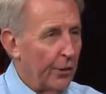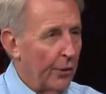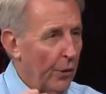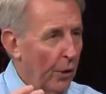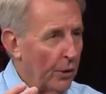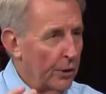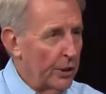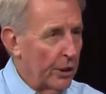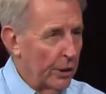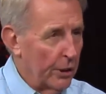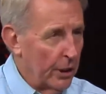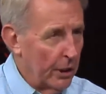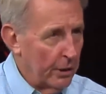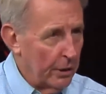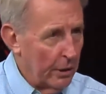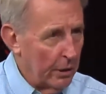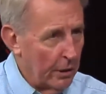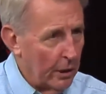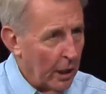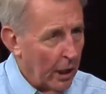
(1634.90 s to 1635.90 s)
Those are
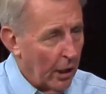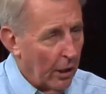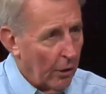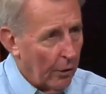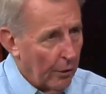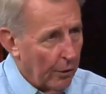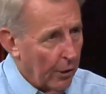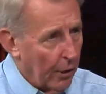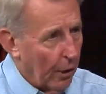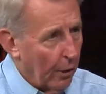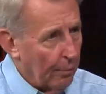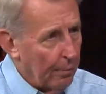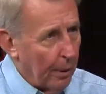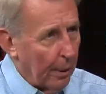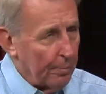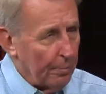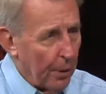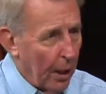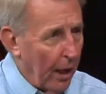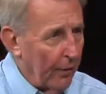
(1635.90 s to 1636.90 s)
the
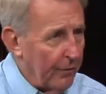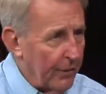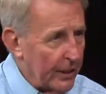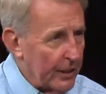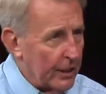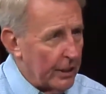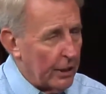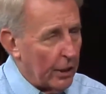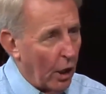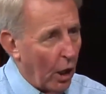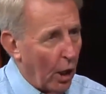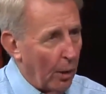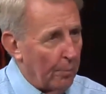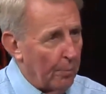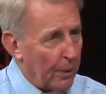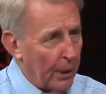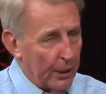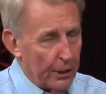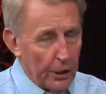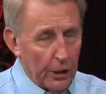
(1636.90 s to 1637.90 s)
prophets are
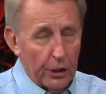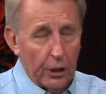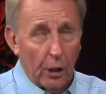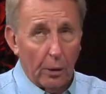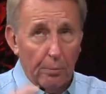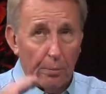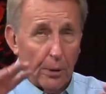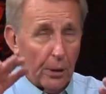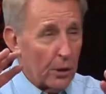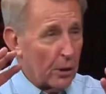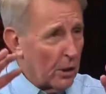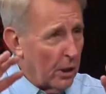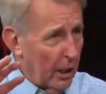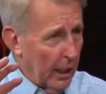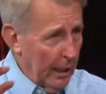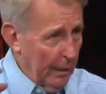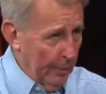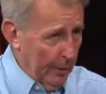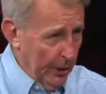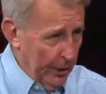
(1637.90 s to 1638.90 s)
preachers or
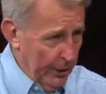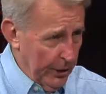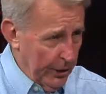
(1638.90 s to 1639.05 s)
proclaimers.